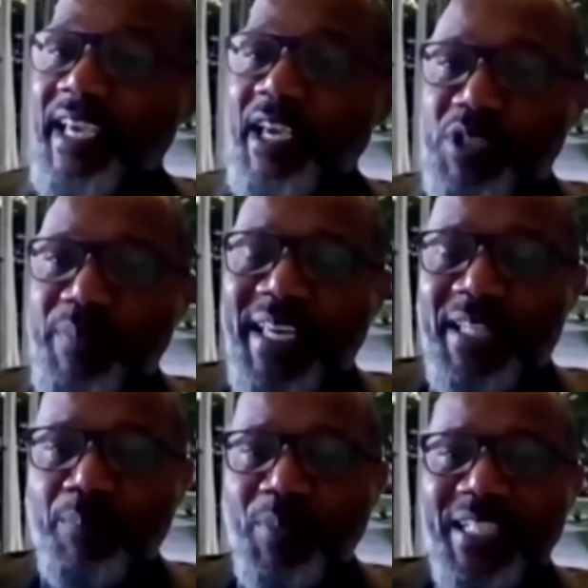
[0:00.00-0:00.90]
It was
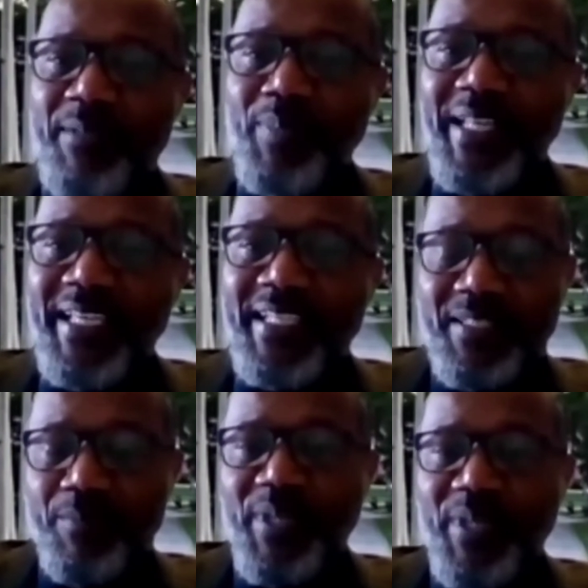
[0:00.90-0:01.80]
mainly put in place
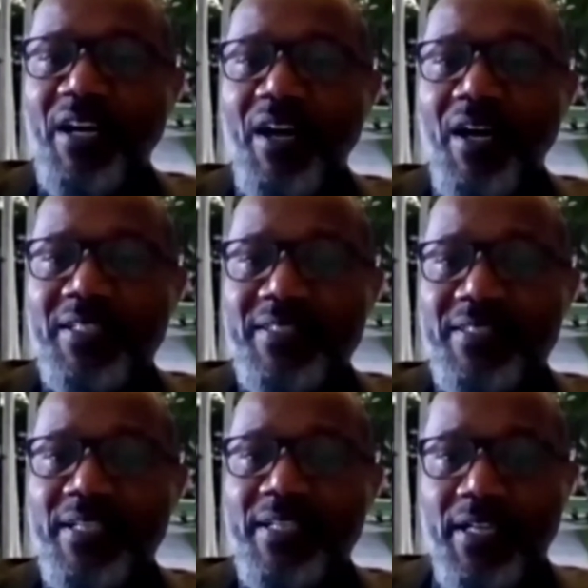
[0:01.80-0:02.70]

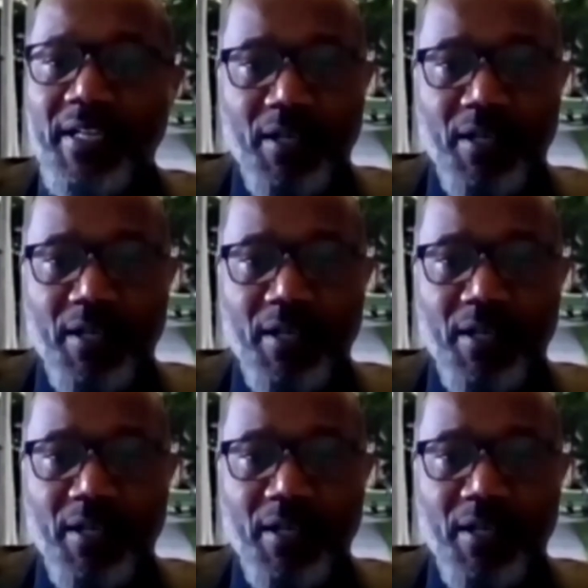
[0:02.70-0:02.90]
because